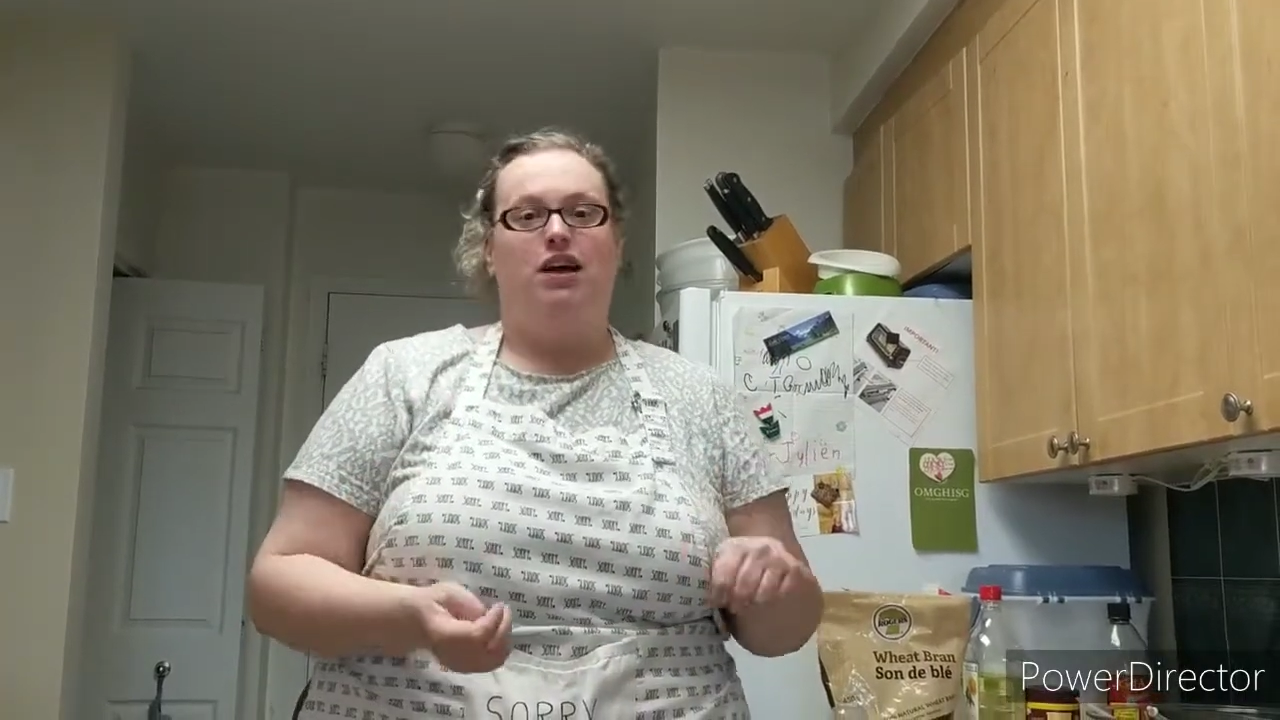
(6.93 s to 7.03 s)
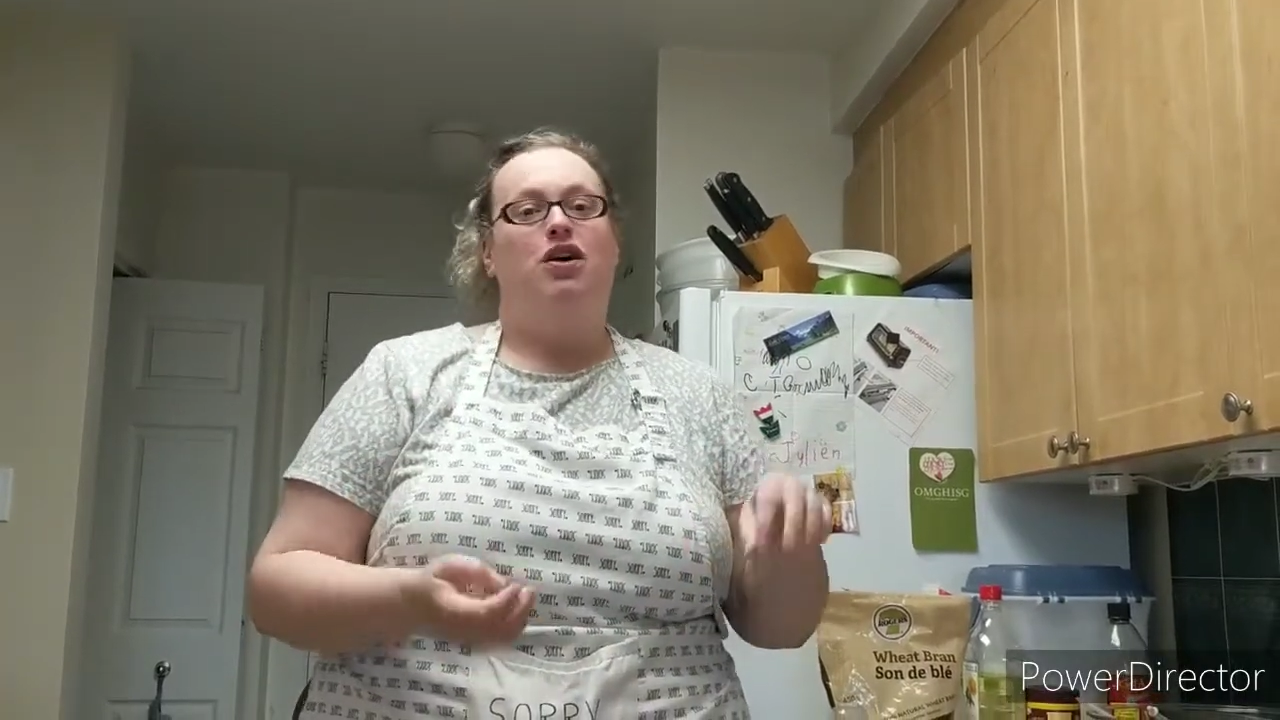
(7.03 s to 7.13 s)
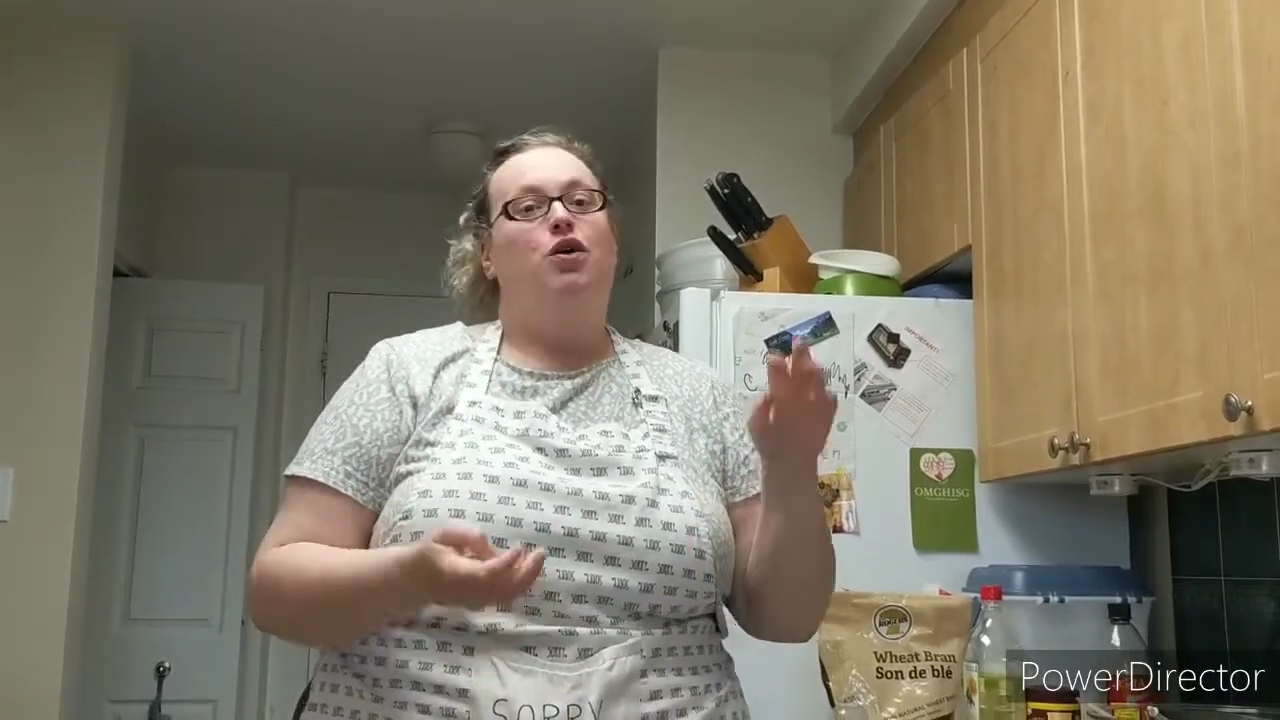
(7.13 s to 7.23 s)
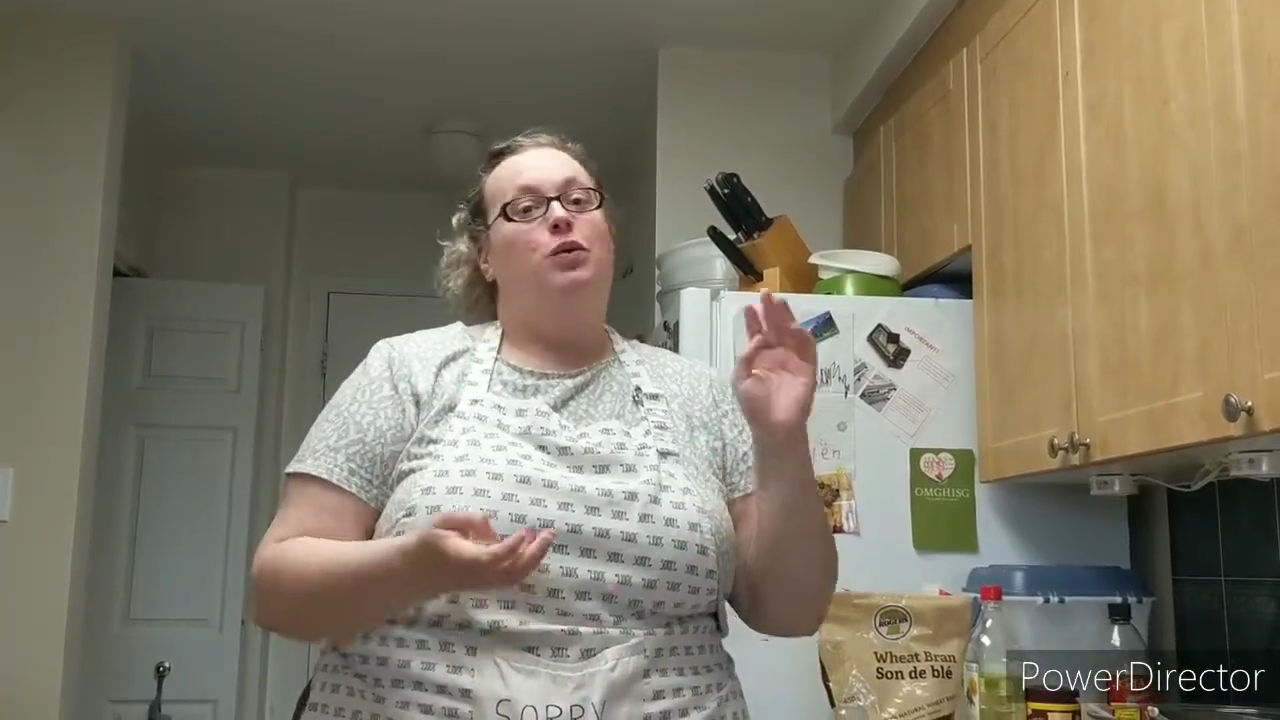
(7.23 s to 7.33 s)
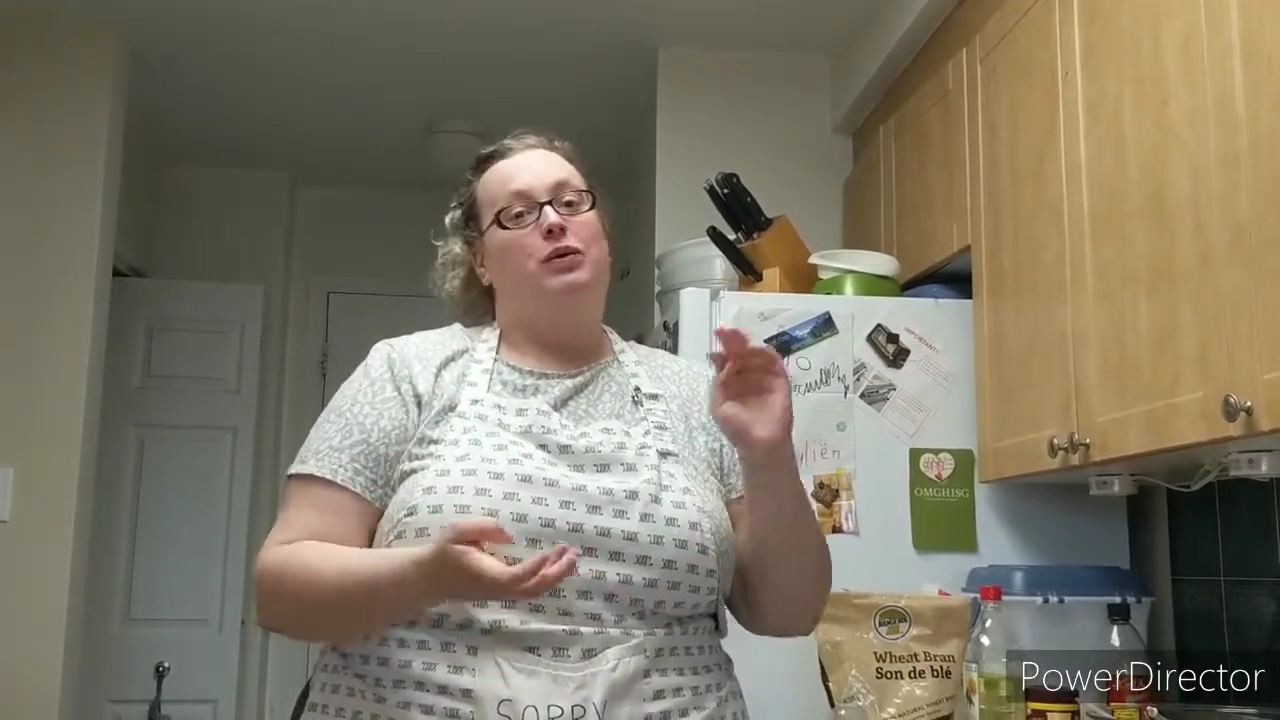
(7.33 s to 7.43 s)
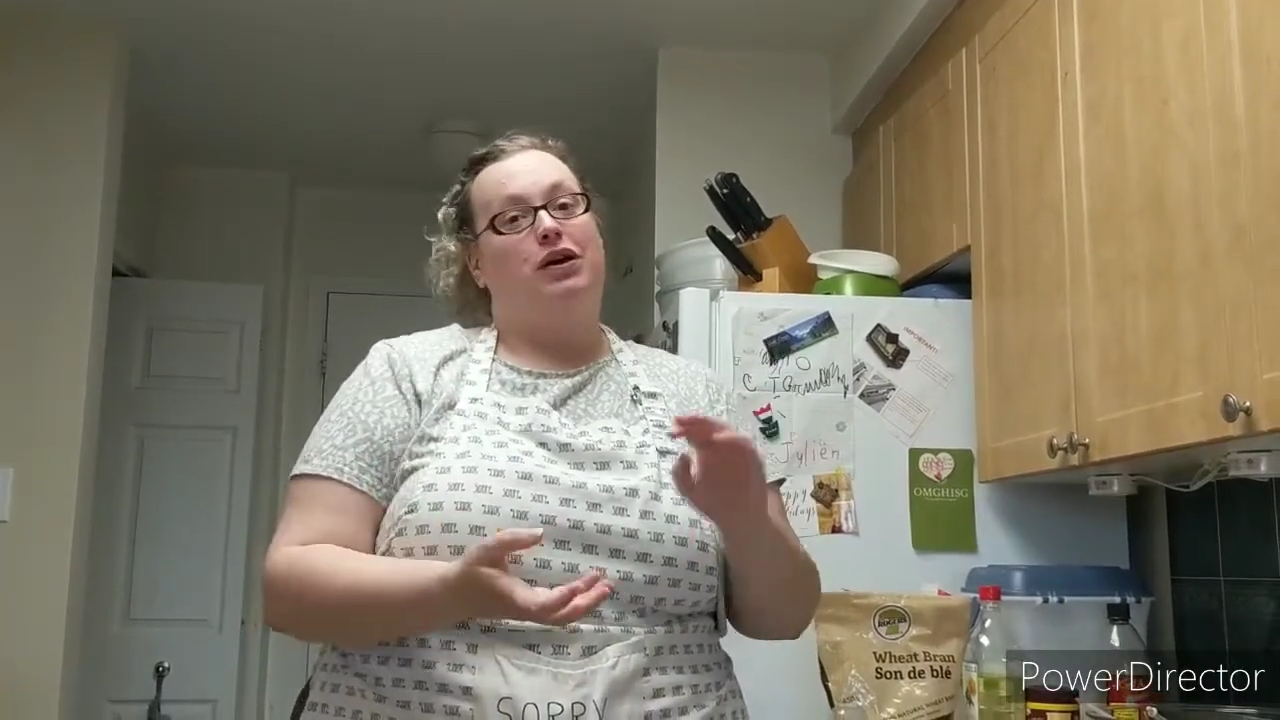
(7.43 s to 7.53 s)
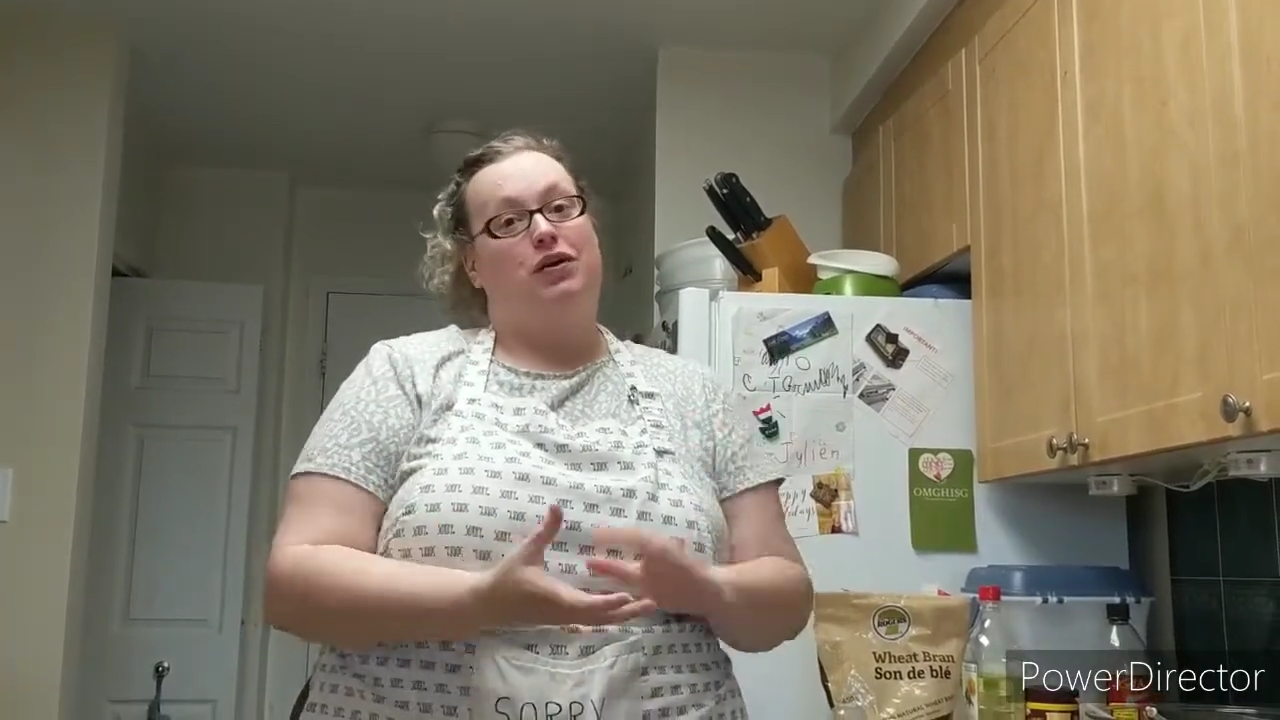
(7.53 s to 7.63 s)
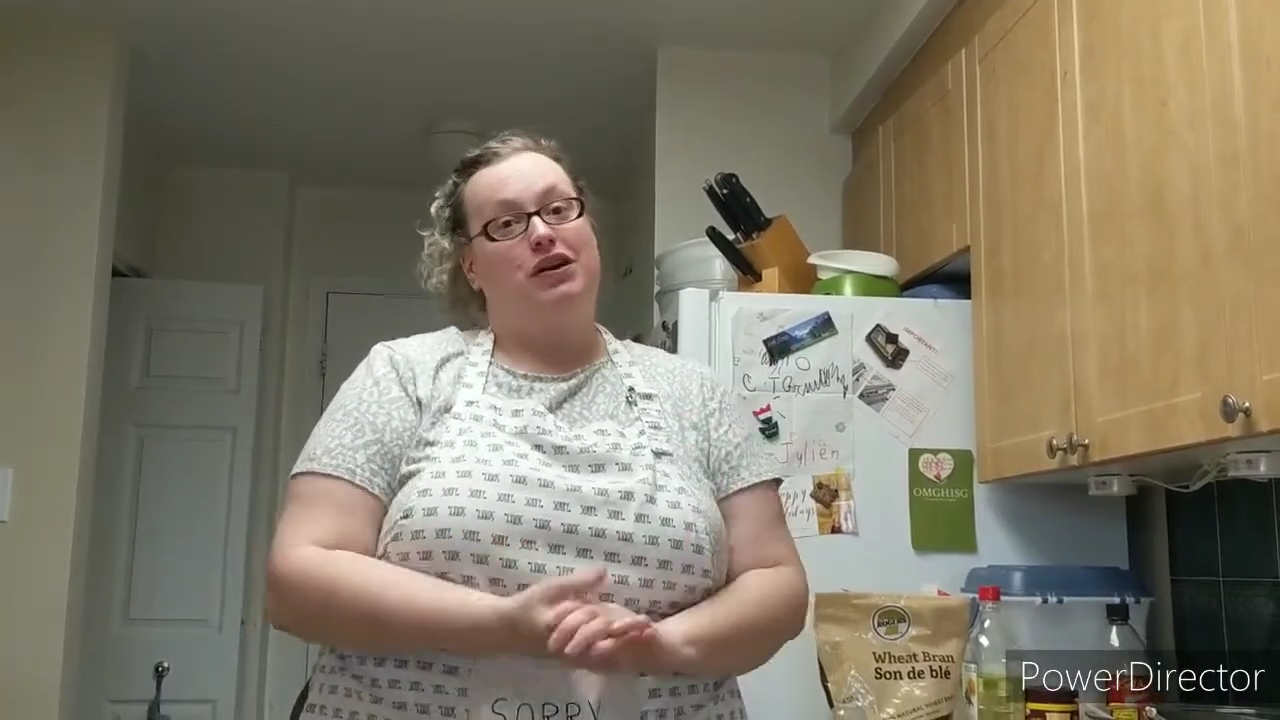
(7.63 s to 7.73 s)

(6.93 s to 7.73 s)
We were going to